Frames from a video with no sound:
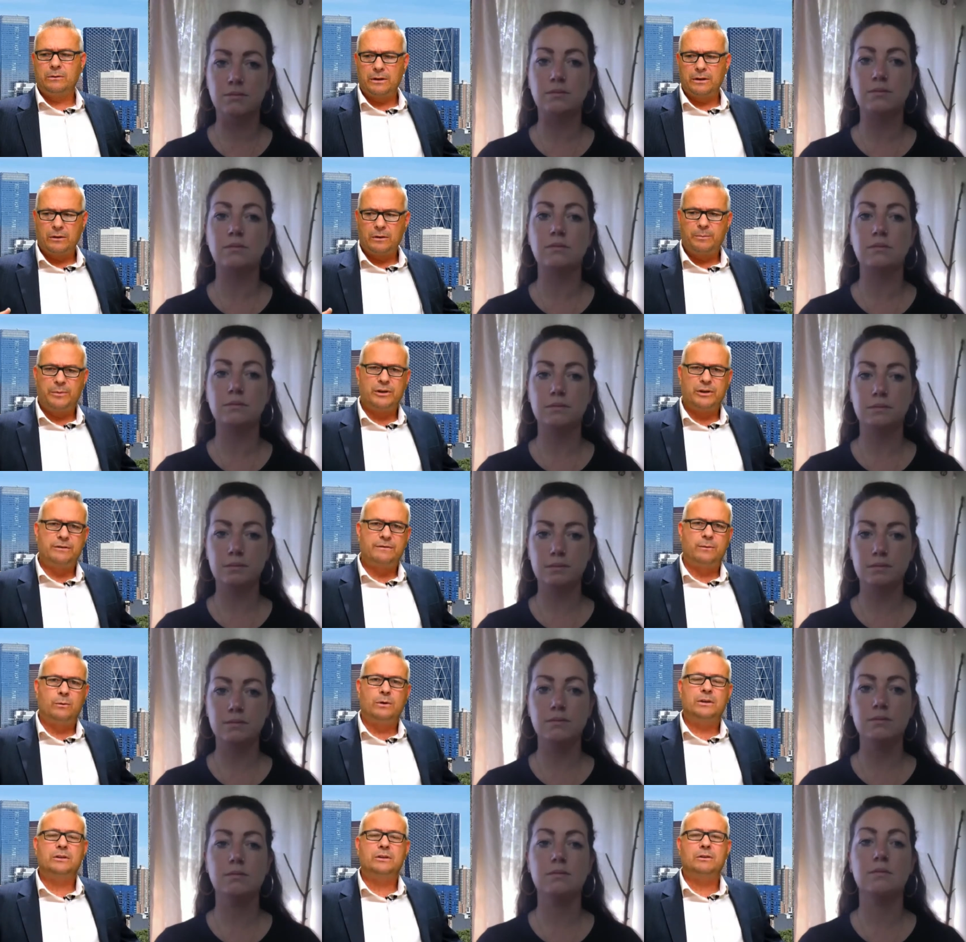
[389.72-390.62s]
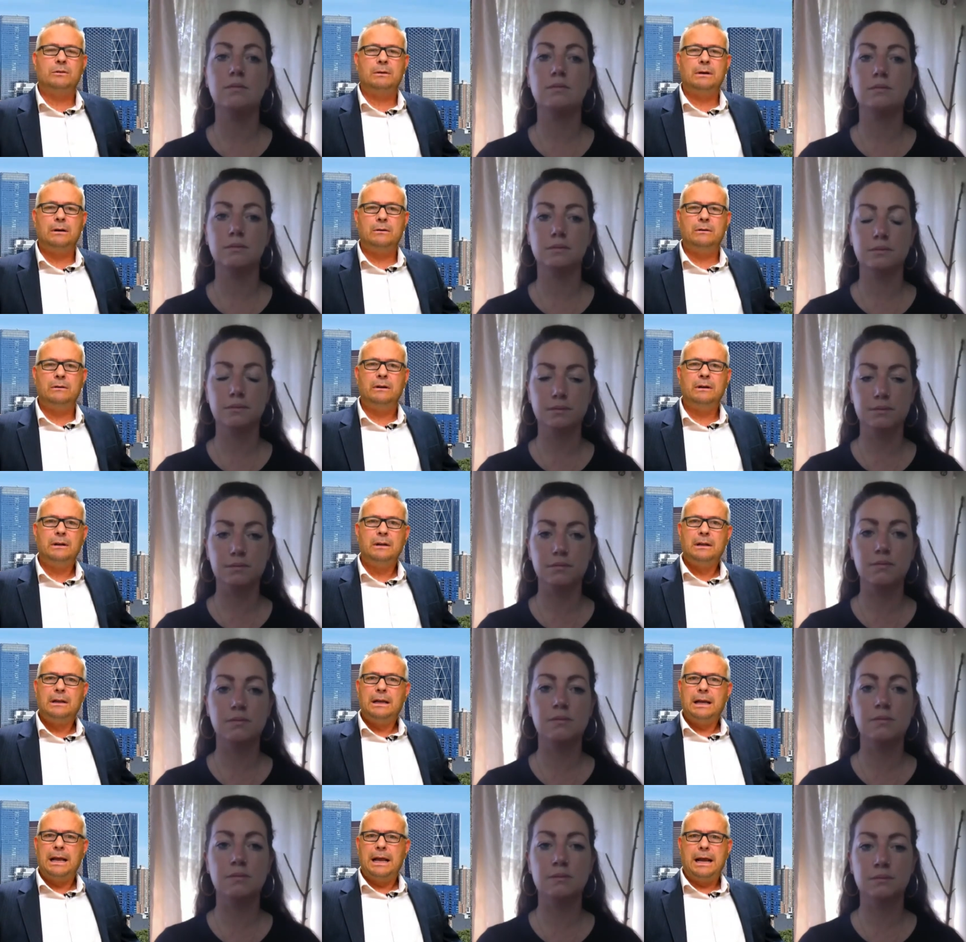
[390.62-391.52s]
Speaker 1: The pitchforks are out,
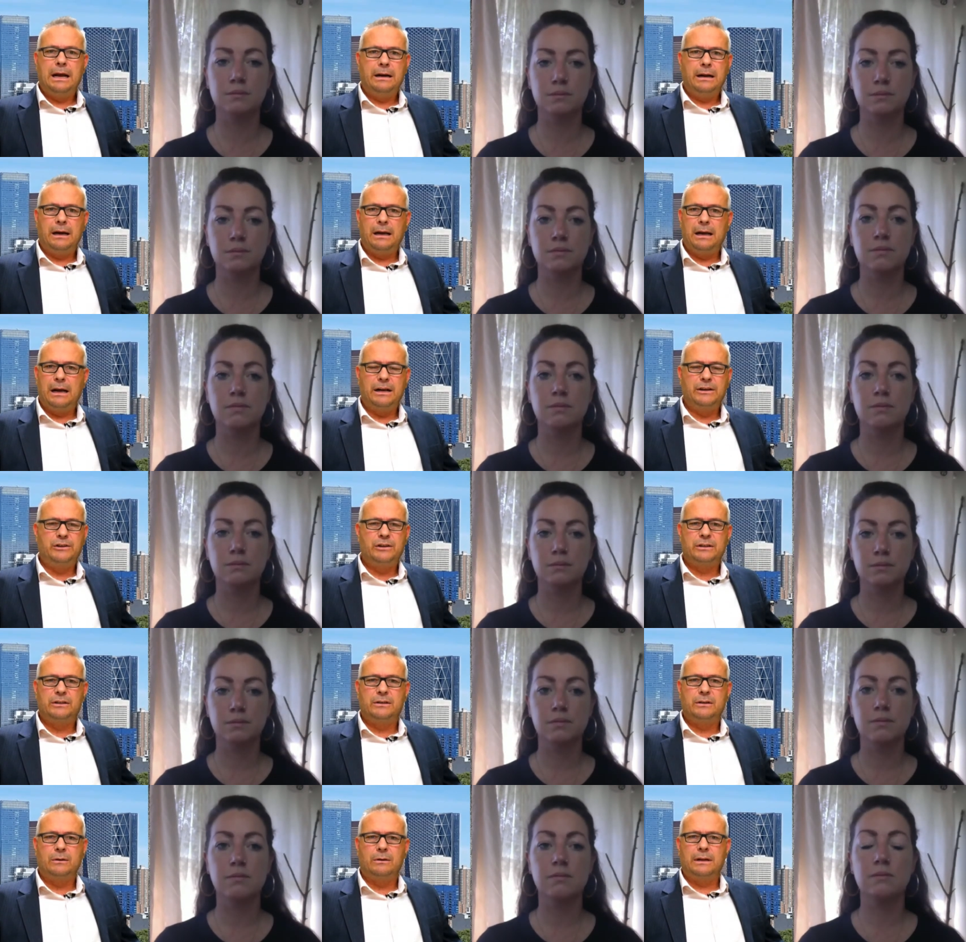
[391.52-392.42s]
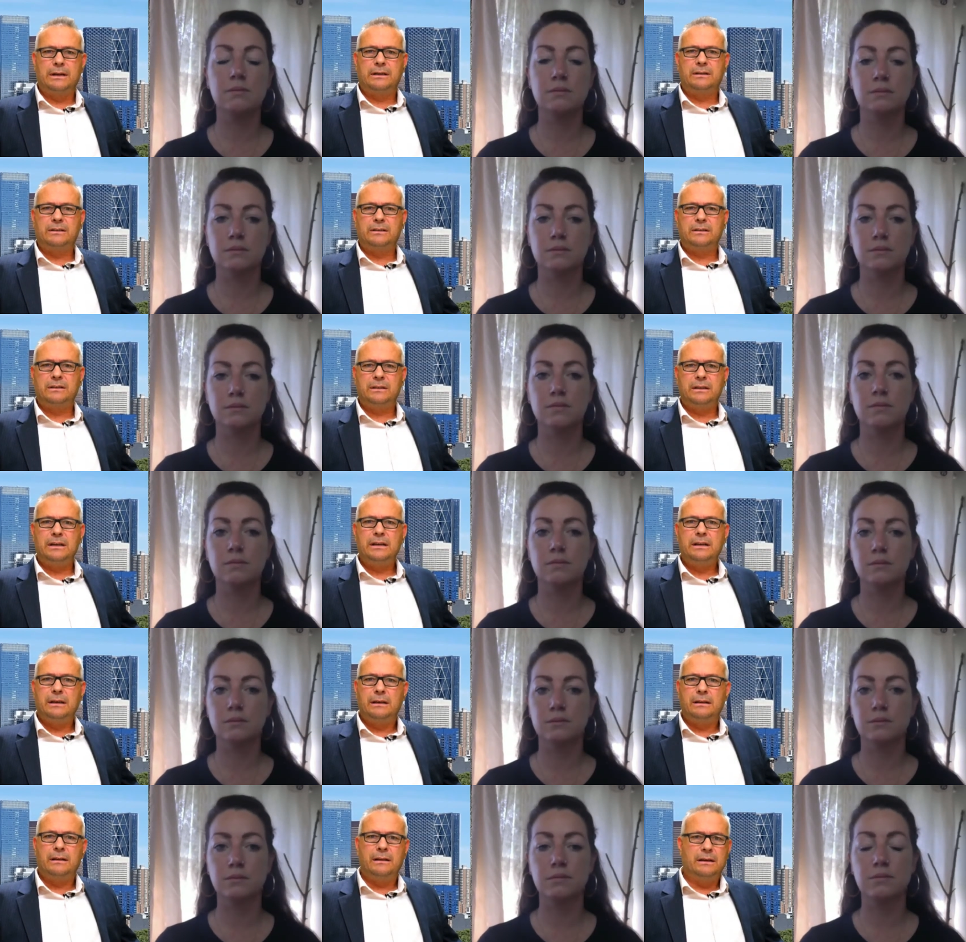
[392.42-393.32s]
and I, I just don't like seeing
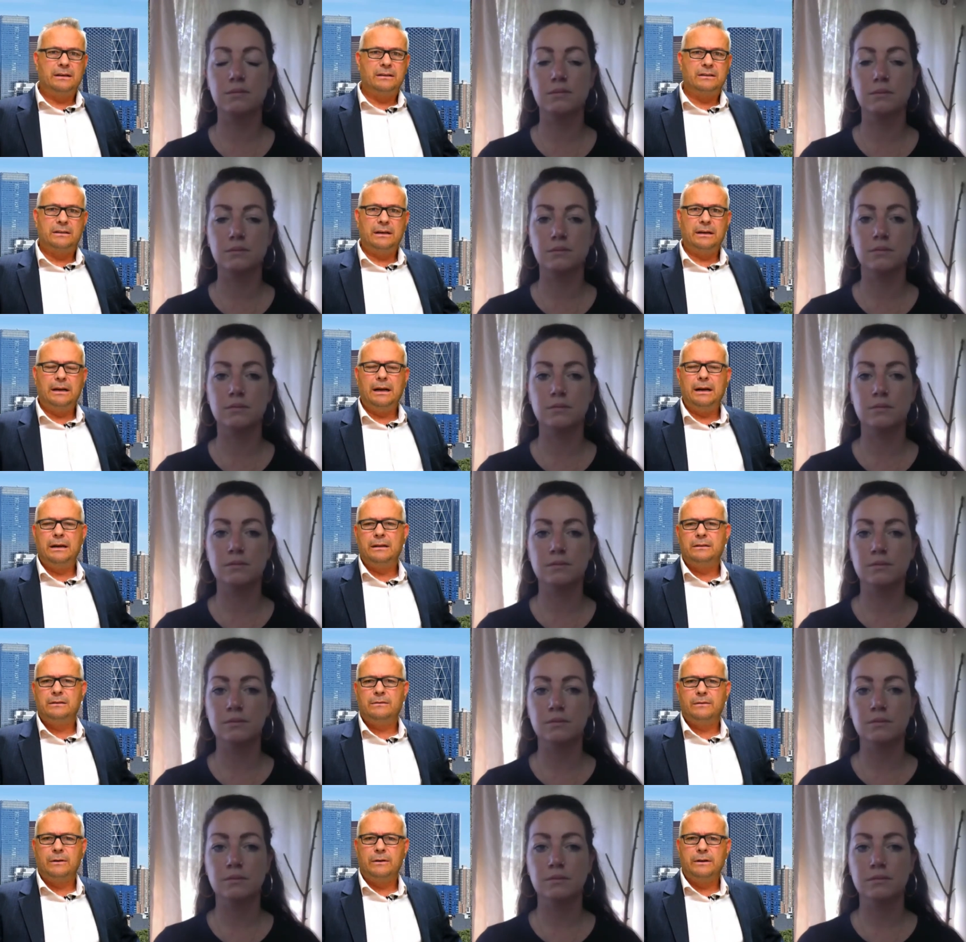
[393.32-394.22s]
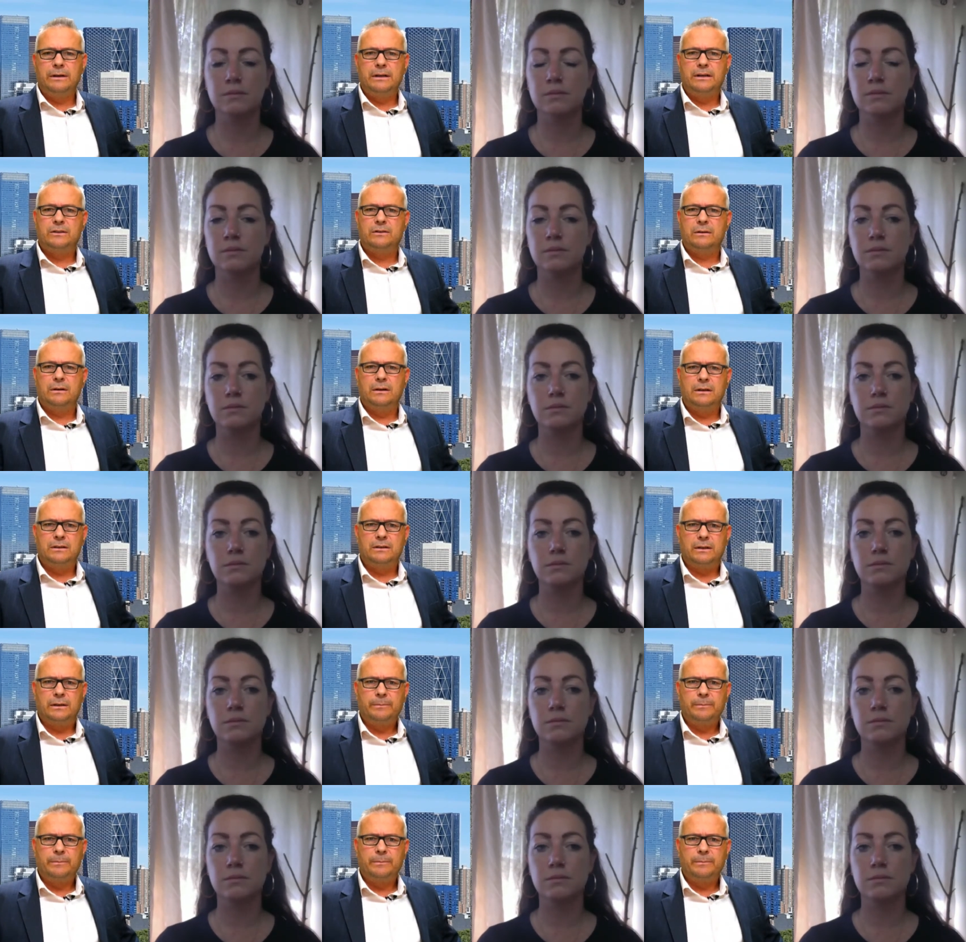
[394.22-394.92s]
this, and, and it's very distressing.